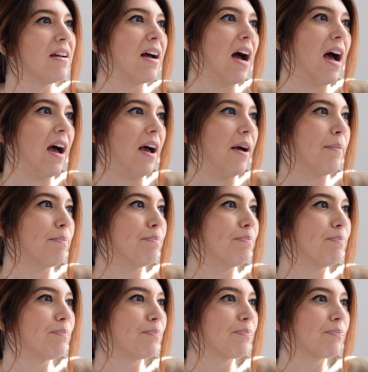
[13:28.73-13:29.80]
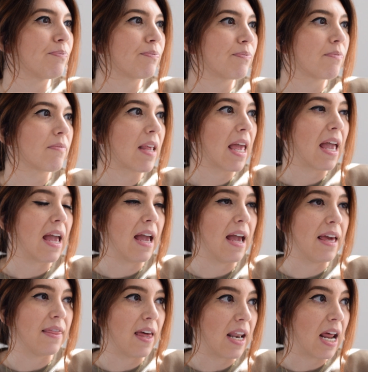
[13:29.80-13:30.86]
And
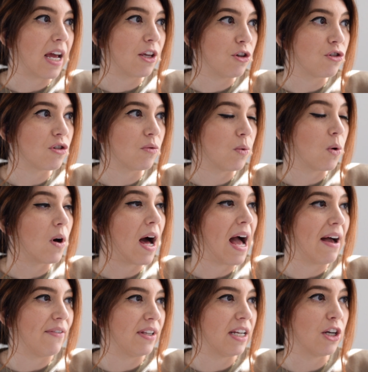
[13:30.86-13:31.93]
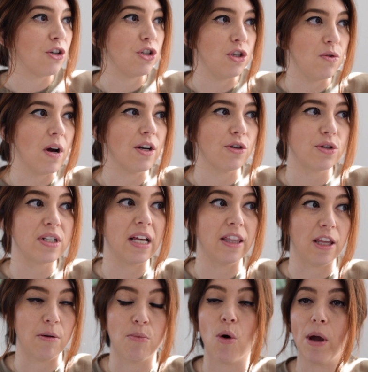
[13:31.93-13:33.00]
then I usually will have in here, do you understand
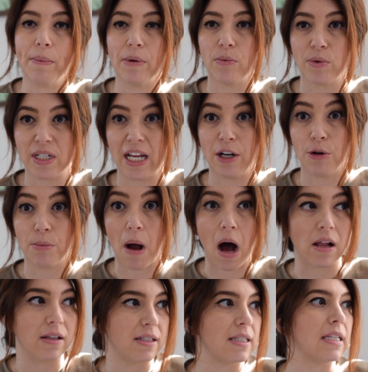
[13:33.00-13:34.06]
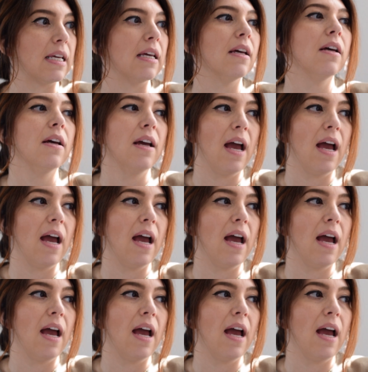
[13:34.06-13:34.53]
the appointment retainer policy?